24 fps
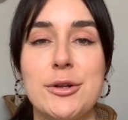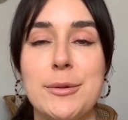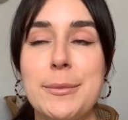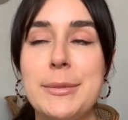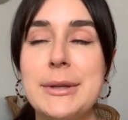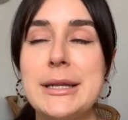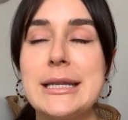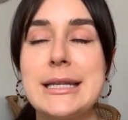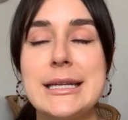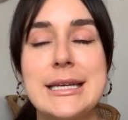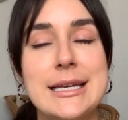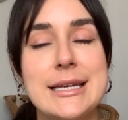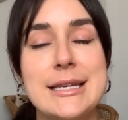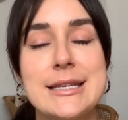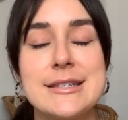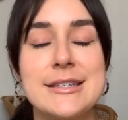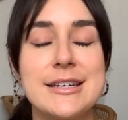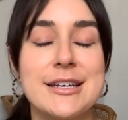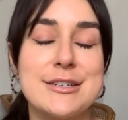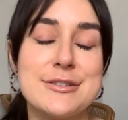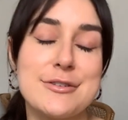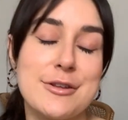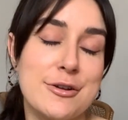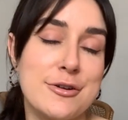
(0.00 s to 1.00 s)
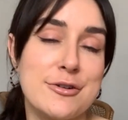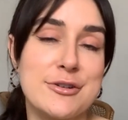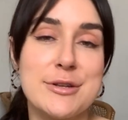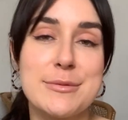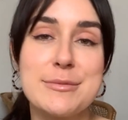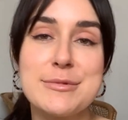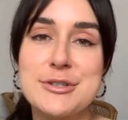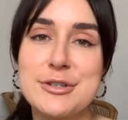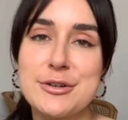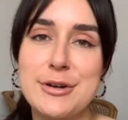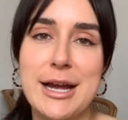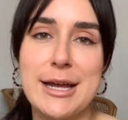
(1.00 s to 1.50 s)
please consider
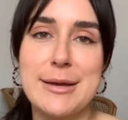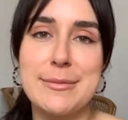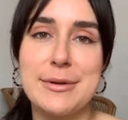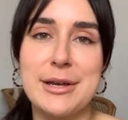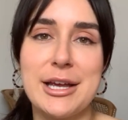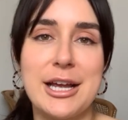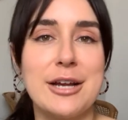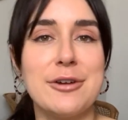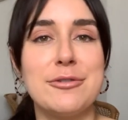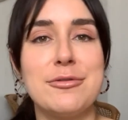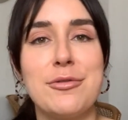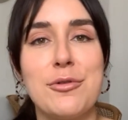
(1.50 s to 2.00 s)
subscribing